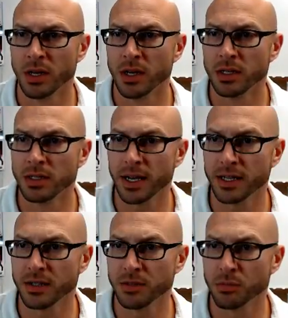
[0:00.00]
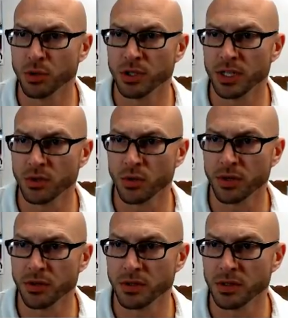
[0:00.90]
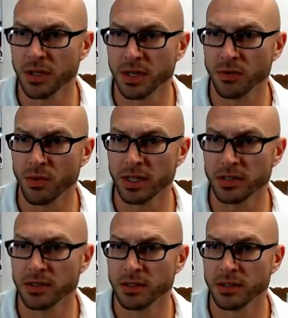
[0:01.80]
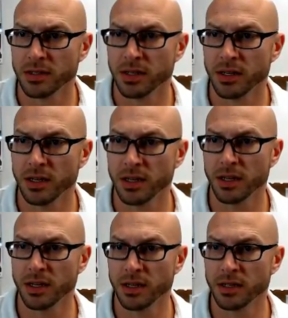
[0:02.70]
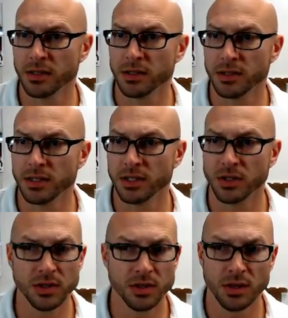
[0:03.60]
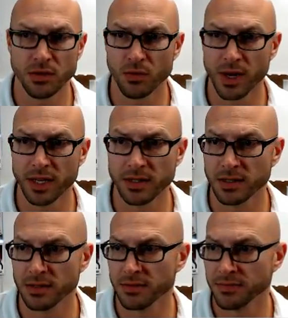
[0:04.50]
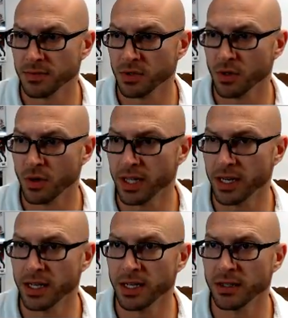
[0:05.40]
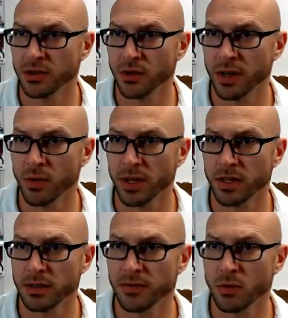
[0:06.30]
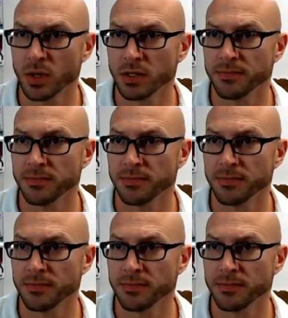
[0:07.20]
Tigers, Blue Jays, Orioles, and Reds, and Teacher, Rays. Go ahead and trade away if you want.